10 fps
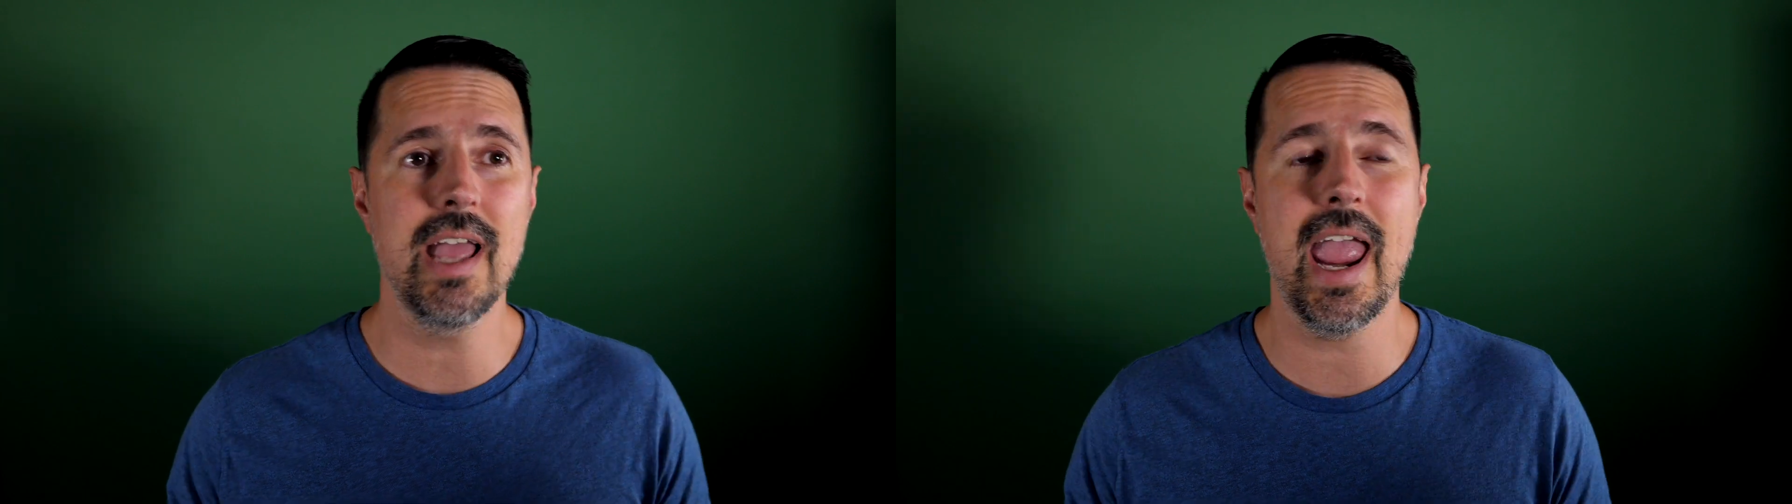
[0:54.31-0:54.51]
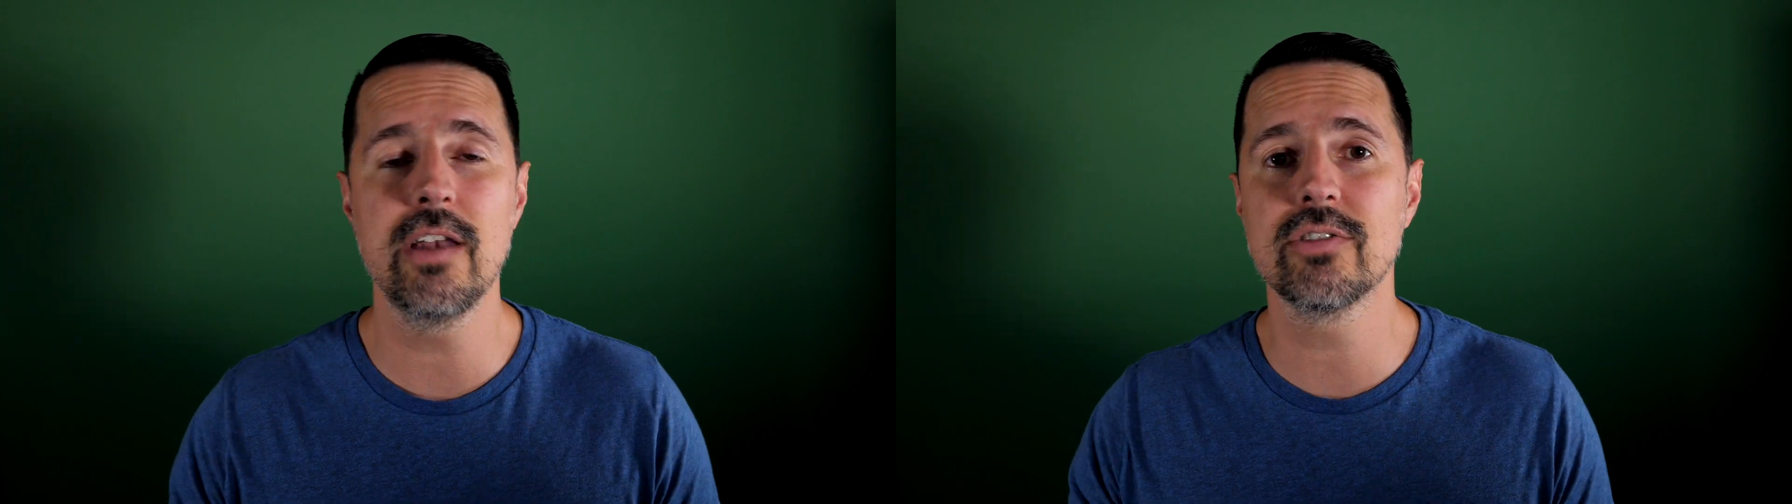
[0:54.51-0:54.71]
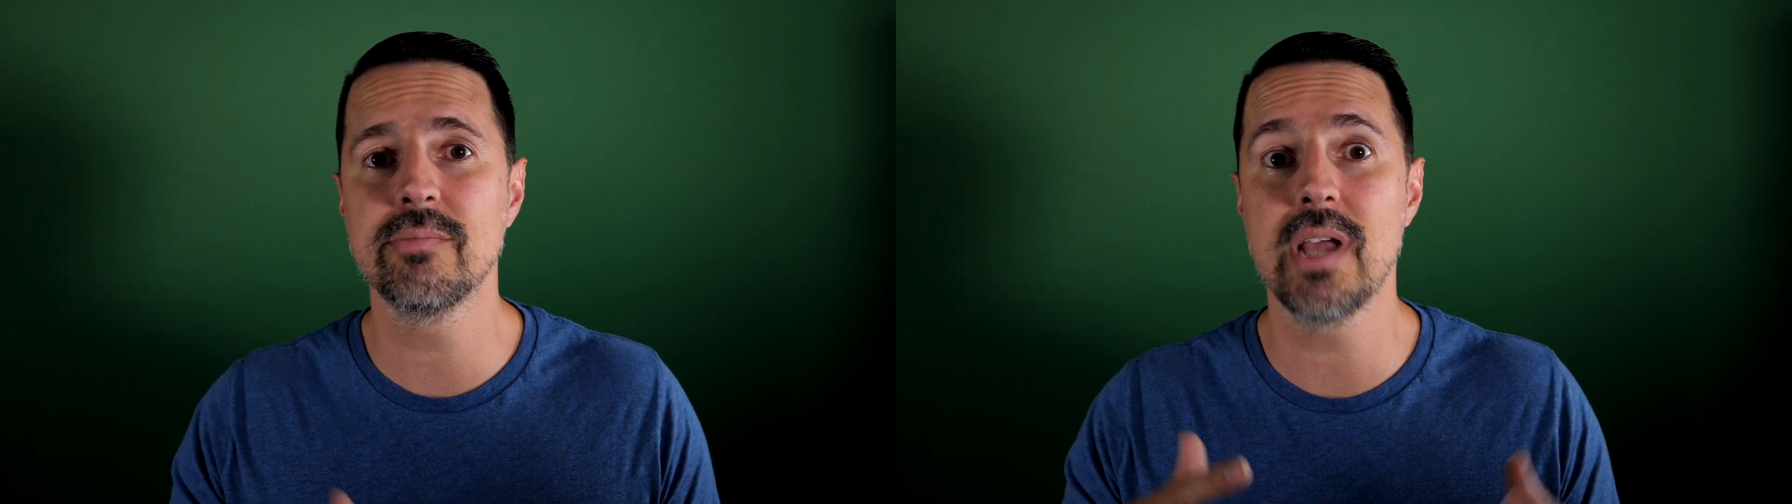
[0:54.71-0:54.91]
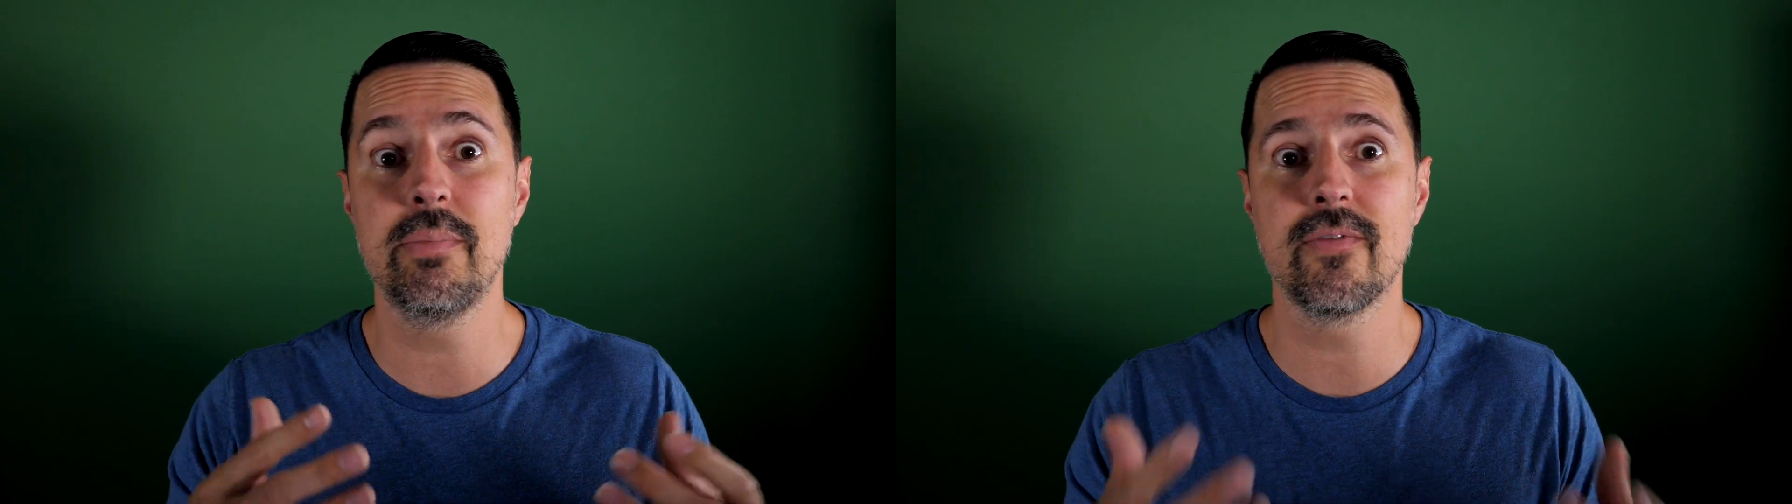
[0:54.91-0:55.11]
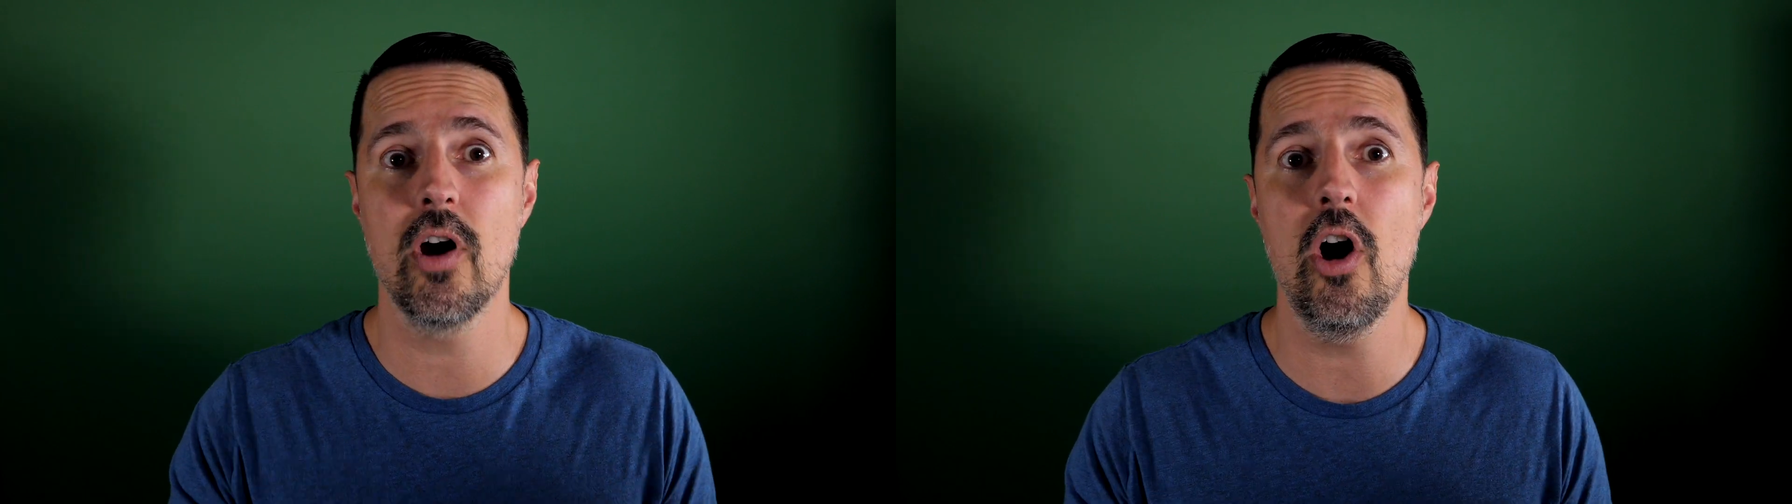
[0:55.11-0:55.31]
handle some type
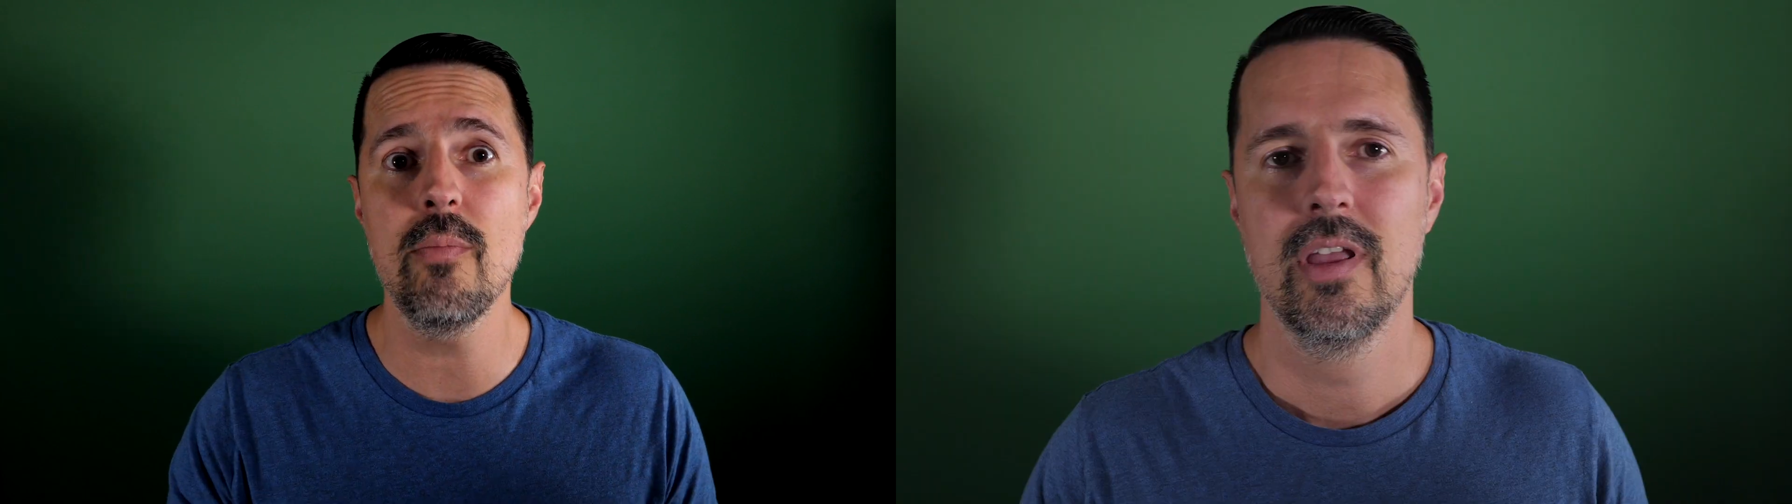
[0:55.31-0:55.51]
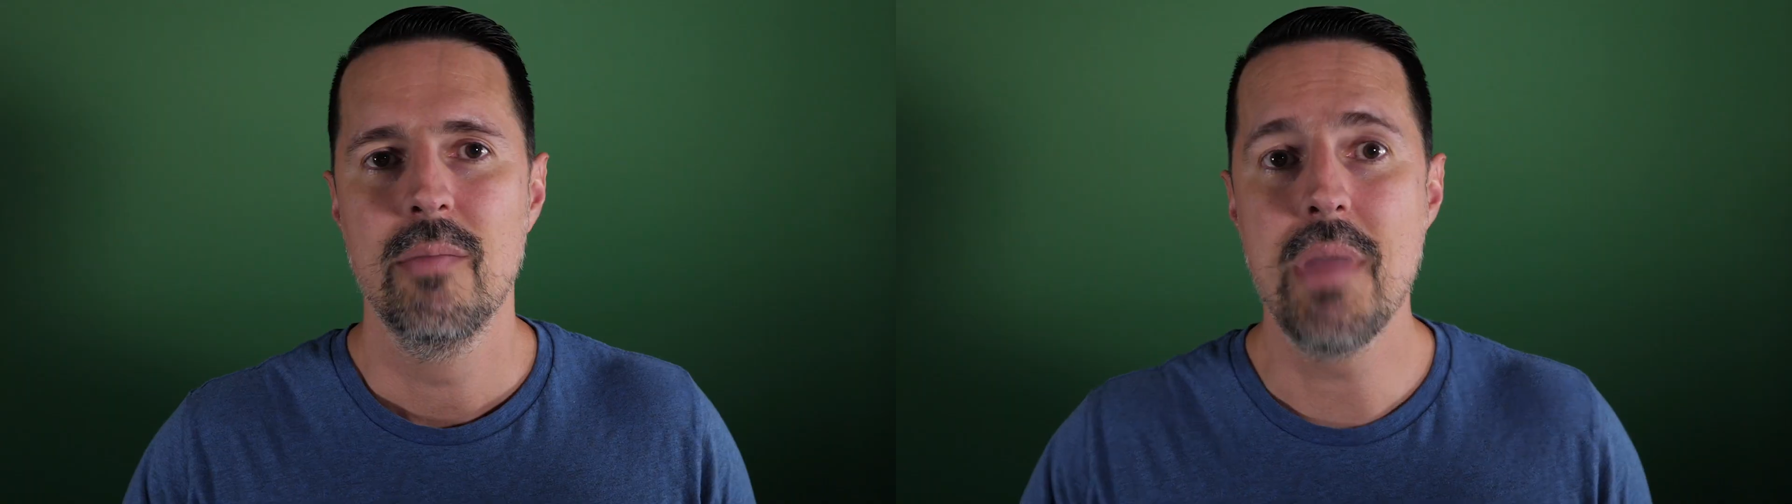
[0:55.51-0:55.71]
of callback.